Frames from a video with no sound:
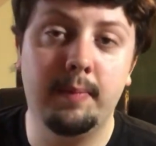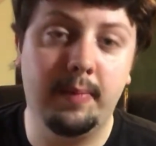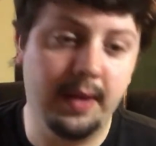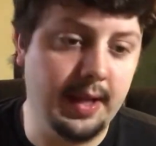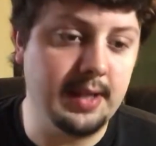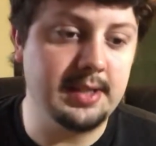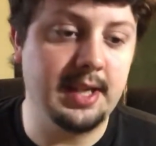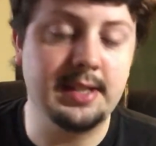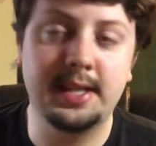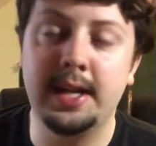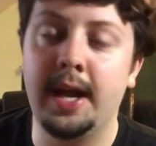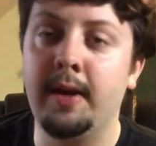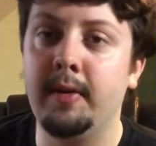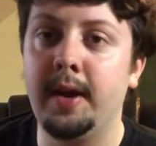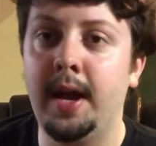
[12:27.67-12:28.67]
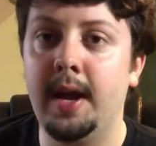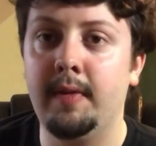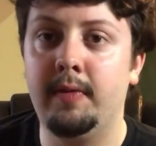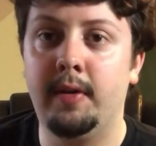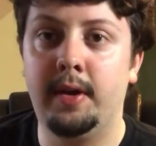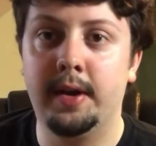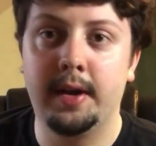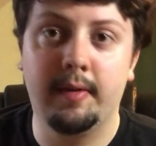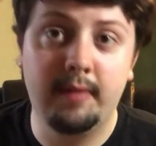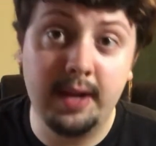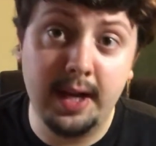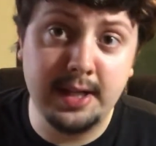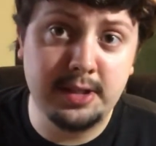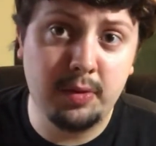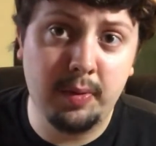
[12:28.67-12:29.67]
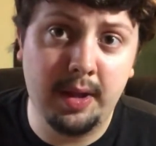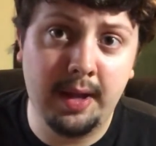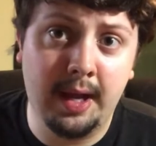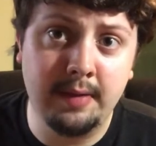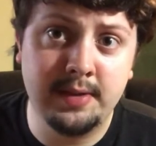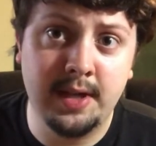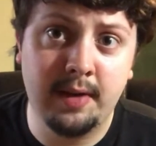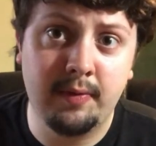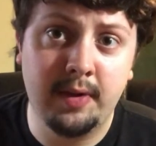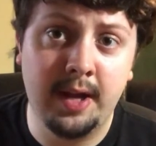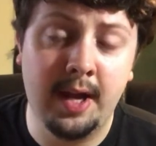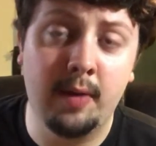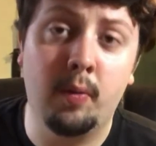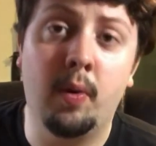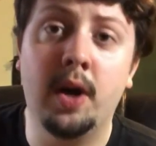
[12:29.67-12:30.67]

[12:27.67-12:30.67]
because that's an hour and a half long, if you guys don't really have time for that,